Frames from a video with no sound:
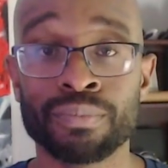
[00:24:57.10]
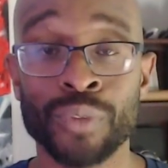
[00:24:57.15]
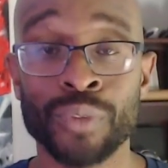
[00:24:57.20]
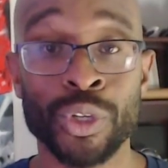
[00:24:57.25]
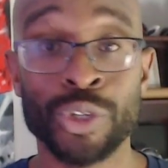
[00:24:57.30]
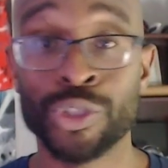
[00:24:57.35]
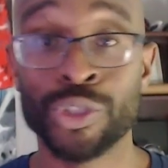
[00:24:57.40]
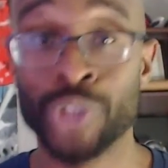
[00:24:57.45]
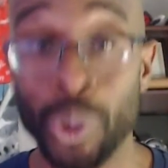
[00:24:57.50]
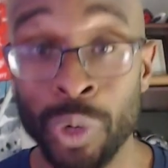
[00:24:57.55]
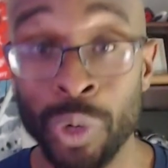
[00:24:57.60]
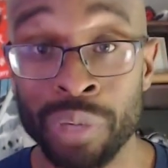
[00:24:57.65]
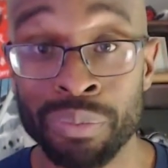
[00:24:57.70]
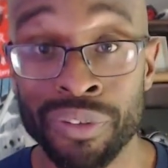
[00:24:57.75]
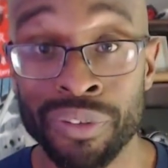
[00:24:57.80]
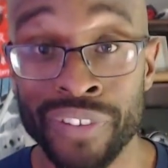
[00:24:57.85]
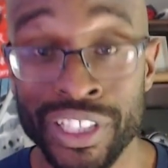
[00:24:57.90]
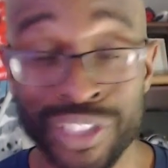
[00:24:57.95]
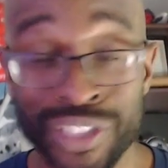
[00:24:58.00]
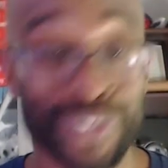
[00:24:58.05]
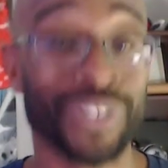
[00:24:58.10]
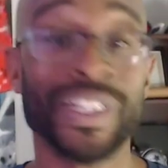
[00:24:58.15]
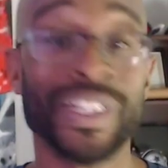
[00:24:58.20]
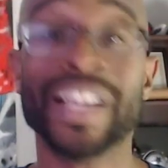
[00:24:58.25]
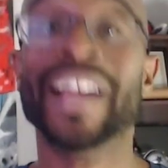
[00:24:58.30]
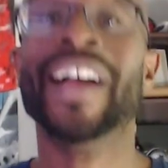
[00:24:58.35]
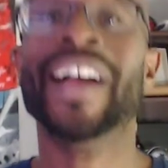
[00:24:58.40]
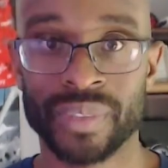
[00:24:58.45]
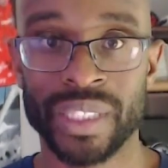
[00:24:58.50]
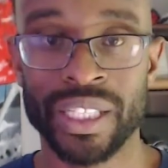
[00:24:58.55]
So unprofessional.
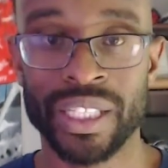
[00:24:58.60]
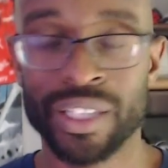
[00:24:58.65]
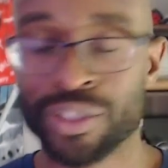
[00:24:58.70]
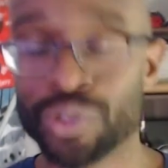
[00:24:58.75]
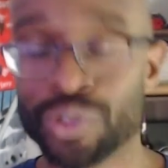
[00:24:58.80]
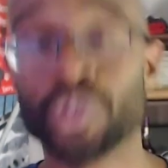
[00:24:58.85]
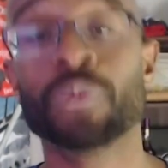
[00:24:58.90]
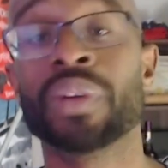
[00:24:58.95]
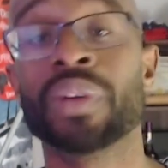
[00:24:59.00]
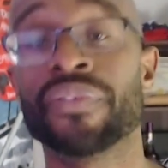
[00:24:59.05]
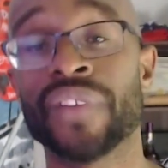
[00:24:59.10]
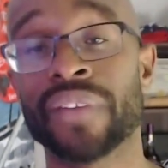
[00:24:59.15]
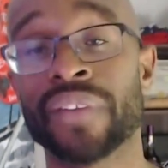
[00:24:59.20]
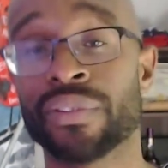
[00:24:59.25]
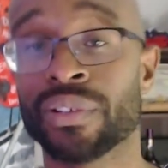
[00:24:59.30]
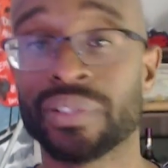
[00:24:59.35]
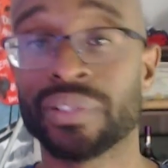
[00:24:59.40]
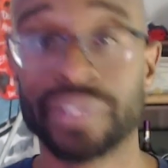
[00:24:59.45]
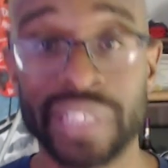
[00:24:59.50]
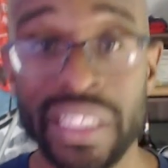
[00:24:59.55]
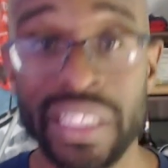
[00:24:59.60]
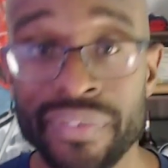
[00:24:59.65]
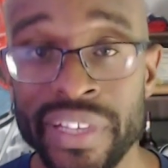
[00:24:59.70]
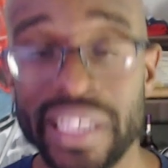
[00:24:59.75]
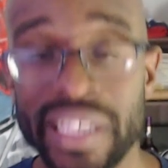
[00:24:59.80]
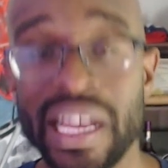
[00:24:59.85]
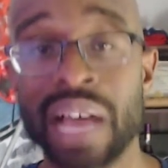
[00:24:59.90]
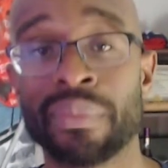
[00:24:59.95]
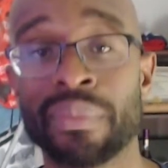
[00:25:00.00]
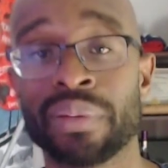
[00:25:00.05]
So do me a favor, leave a
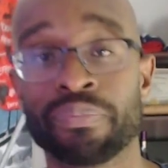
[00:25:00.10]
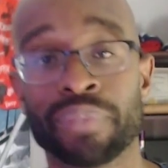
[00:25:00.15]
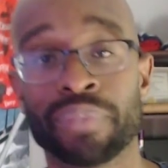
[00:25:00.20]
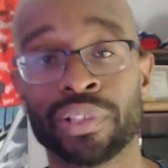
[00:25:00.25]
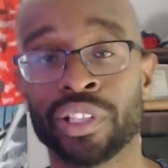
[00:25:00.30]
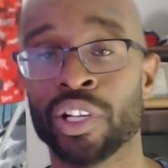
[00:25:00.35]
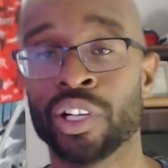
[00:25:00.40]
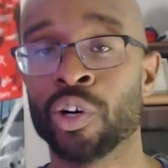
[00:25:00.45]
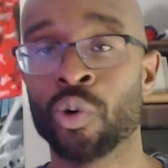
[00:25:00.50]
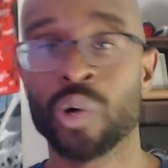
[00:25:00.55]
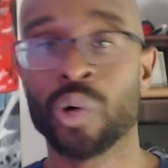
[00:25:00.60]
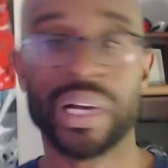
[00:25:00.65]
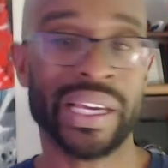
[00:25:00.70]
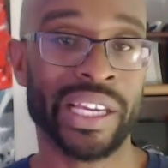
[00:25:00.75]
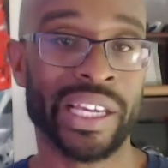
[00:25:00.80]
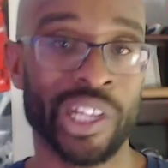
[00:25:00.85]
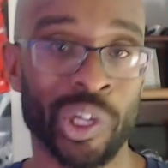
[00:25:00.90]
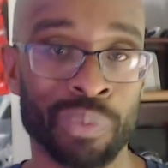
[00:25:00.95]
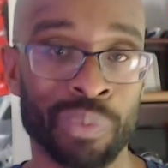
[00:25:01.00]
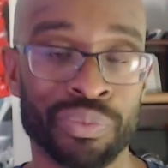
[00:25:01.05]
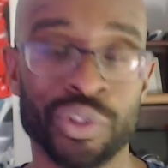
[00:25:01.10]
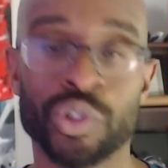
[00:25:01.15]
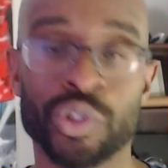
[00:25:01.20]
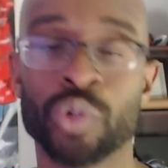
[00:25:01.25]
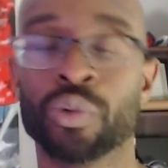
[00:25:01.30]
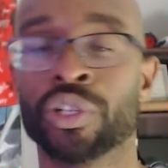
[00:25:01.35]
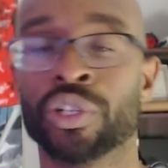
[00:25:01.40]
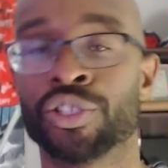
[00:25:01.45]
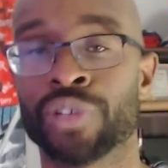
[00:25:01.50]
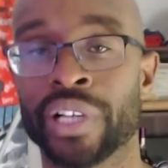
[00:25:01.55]
comment below, help the
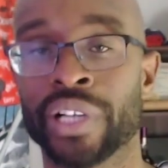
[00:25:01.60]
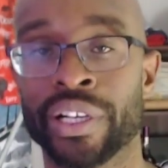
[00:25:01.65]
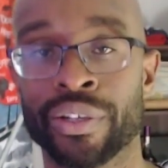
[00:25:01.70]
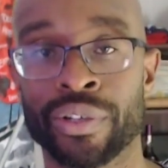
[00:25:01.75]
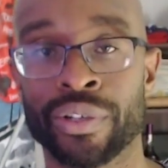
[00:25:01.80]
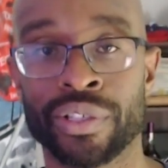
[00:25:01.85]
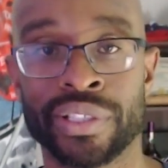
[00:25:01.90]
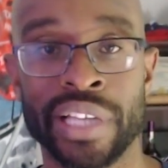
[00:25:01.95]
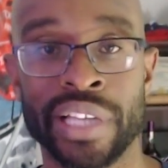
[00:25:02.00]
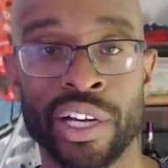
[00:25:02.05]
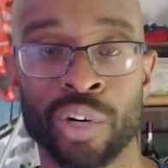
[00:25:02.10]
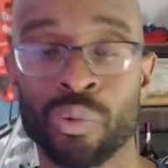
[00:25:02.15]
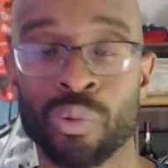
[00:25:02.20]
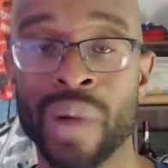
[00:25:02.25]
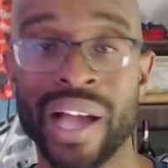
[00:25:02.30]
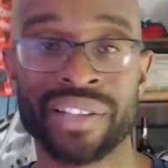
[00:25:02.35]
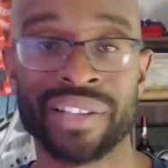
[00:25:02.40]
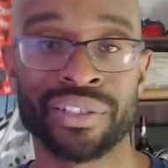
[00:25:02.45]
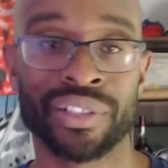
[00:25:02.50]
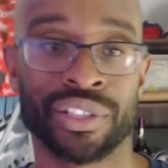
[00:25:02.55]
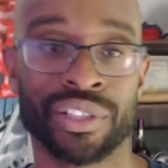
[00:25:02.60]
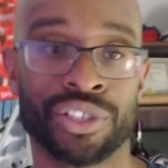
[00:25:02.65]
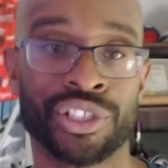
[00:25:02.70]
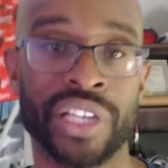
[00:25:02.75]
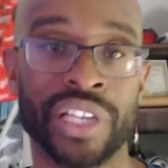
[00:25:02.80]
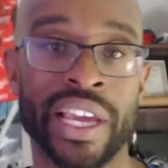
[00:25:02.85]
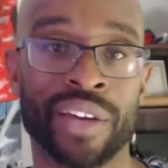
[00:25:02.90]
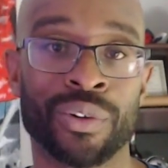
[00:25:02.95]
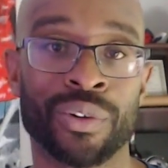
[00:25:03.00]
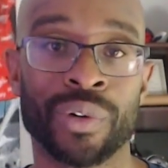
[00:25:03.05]
newer traders that are watching this
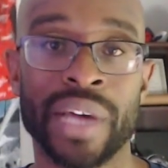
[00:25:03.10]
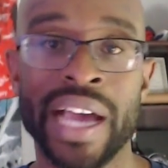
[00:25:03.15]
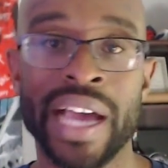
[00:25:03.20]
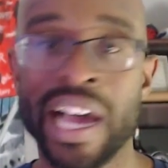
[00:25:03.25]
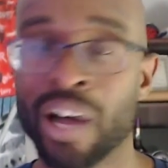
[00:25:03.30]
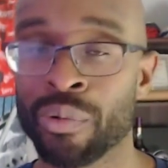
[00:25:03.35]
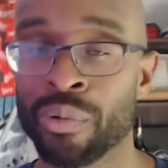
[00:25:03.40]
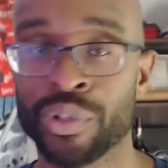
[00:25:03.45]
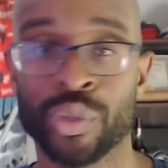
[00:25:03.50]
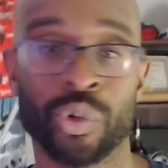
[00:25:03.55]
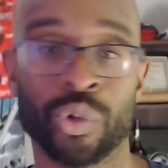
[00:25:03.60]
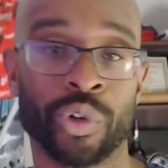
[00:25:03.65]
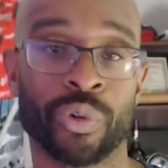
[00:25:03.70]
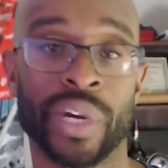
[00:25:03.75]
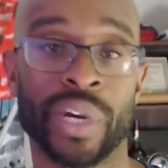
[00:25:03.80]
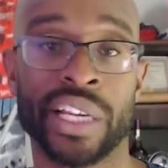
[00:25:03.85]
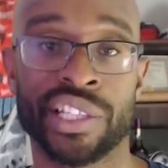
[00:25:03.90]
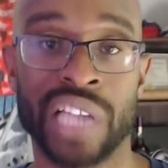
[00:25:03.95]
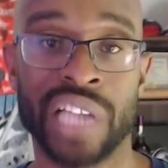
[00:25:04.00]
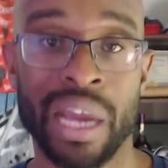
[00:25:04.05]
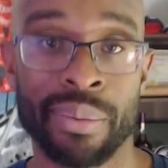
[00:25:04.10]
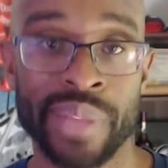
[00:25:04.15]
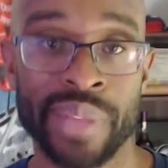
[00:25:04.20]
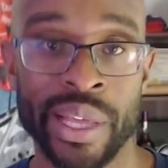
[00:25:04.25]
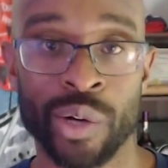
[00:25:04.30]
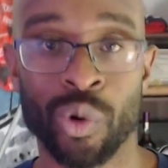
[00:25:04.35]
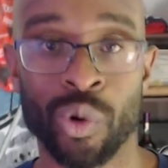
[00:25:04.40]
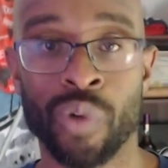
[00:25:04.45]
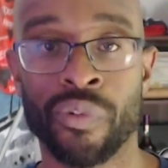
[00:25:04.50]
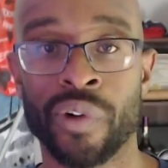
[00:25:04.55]
channel out. We do a great job of that
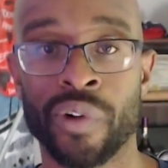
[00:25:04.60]
over